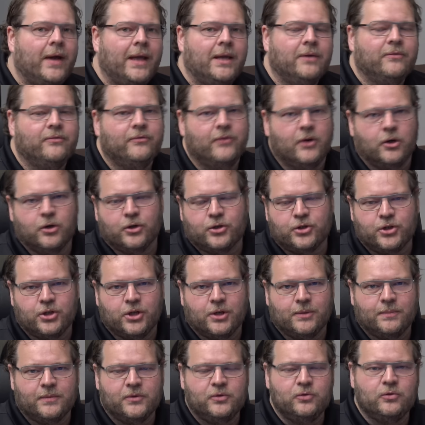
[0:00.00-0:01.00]
way in
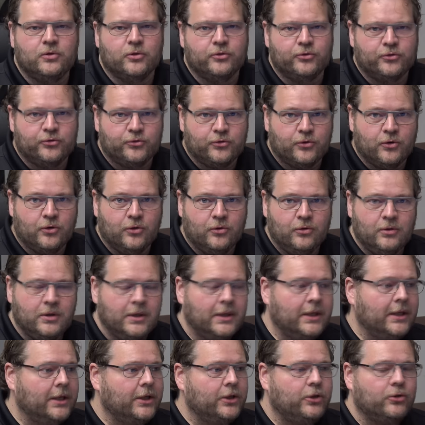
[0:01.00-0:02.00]
Photoshop to control
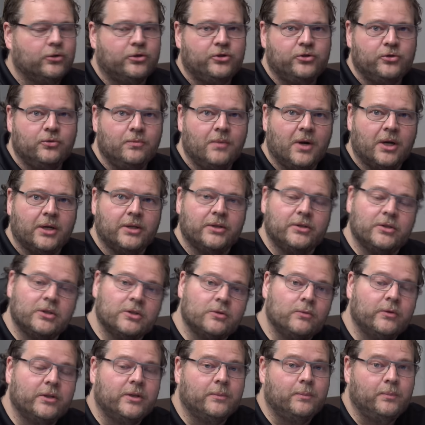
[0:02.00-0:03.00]
your two
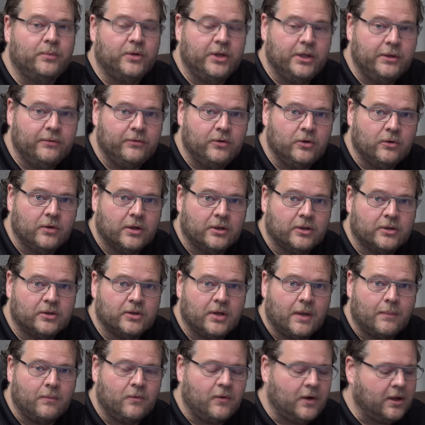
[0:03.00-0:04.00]
monitors with a preview on the
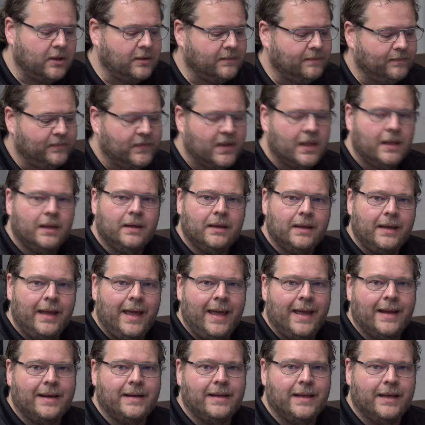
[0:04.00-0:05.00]
top one
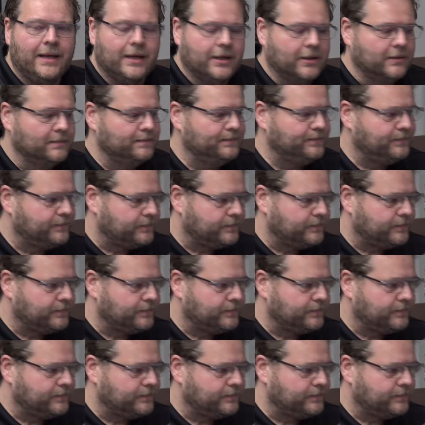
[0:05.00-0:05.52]
and here.